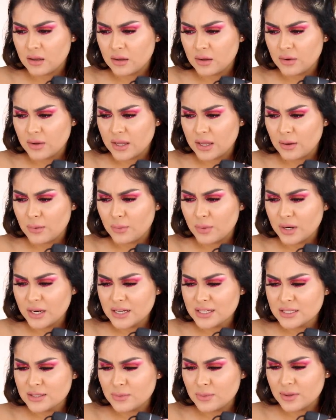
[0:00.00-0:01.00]
Okay, where
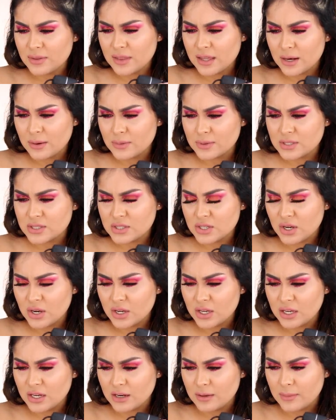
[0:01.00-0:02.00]
is the one that I was
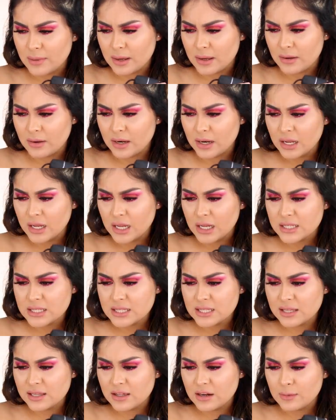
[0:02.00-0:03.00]
talking about?
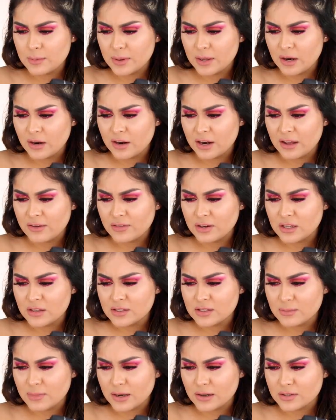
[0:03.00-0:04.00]
It's a little bit hard. I haven't
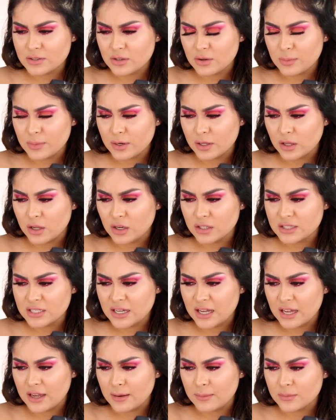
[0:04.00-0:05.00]
used a microscope in a long
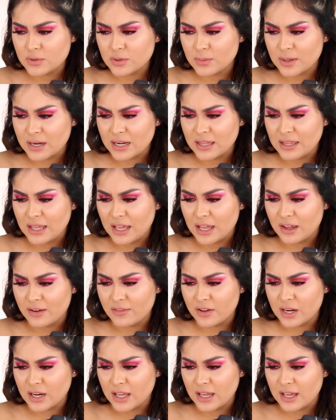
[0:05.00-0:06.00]
time, so I'm getting the hang
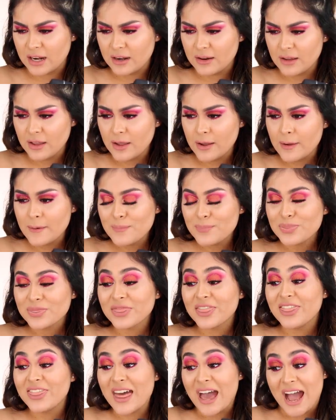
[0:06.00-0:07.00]
of it again.
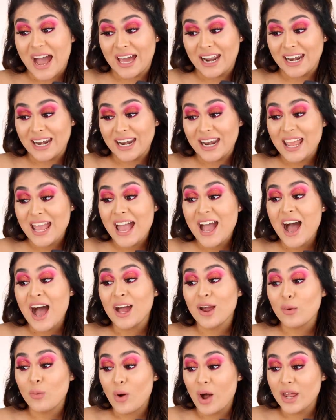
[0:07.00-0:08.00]
That,
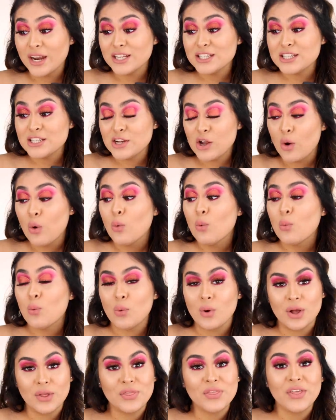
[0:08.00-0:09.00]
I wanted to know
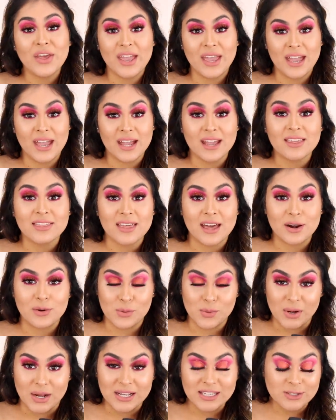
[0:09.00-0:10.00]
what the heck
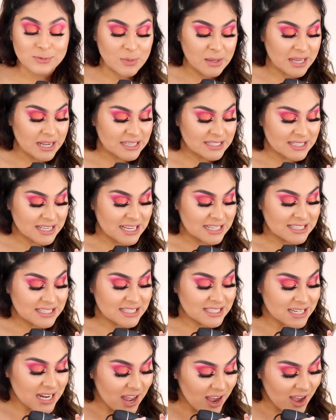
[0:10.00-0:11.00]
that was because
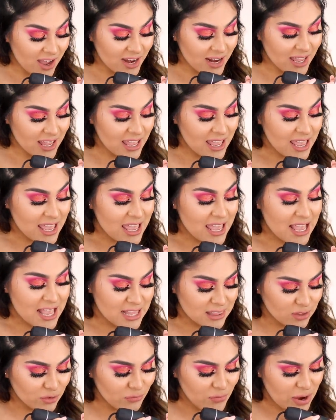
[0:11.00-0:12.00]
it's not
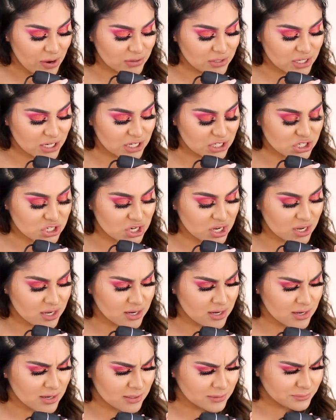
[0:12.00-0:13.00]
in the
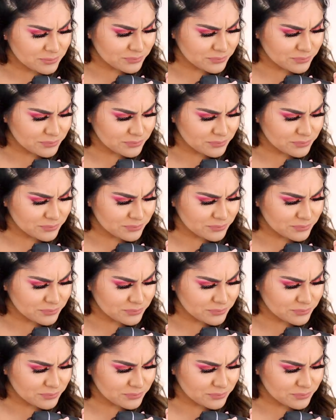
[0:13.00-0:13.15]
foundation.